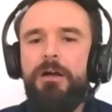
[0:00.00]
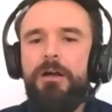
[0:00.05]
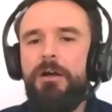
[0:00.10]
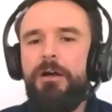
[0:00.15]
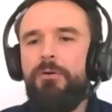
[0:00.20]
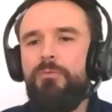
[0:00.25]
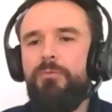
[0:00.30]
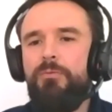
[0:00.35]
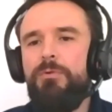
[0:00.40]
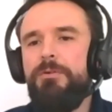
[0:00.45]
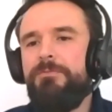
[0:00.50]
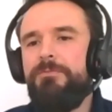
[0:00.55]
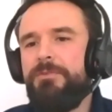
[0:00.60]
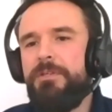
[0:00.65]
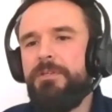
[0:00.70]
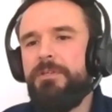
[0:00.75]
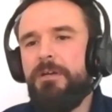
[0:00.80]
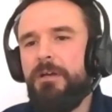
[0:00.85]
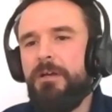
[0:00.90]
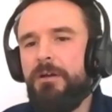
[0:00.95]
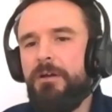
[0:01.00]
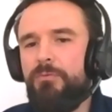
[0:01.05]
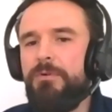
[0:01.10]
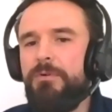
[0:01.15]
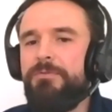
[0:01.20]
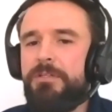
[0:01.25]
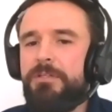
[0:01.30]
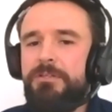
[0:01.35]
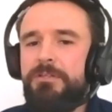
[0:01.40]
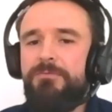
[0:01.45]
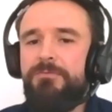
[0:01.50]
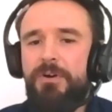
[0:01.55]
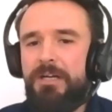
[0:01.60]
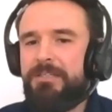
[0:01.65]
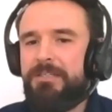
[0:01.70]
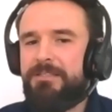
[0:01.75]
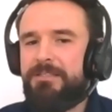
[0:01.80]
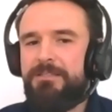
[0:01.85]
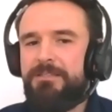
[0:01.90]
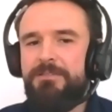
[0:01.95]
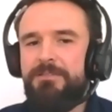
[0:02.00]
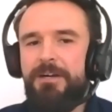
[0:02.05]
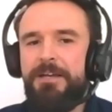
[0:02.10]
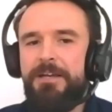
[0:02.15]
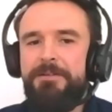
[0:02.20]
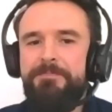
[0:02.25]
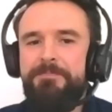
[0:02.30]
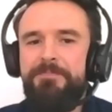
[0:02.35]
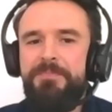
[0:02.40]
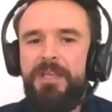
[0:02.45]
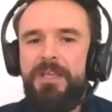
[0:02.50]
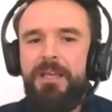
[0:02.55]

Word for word: with the with the device design.